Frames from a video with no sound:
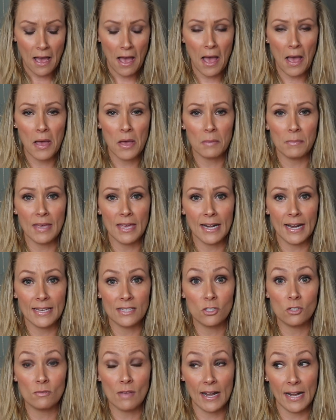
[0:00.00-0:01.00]
um, and i
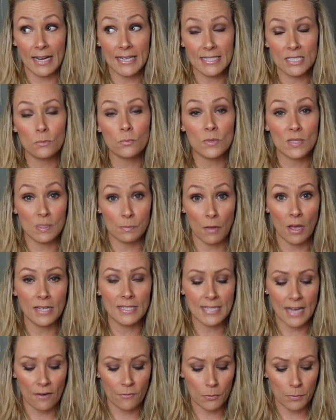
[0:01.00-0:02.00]
and i did respond
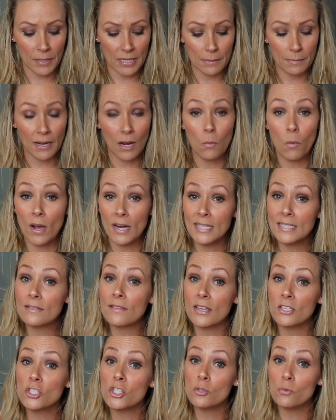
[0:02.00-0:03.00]
to everybody but i wanted to
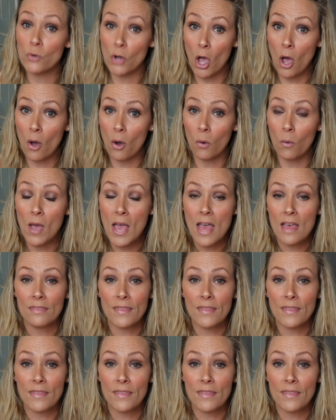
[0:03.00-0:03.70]
let you know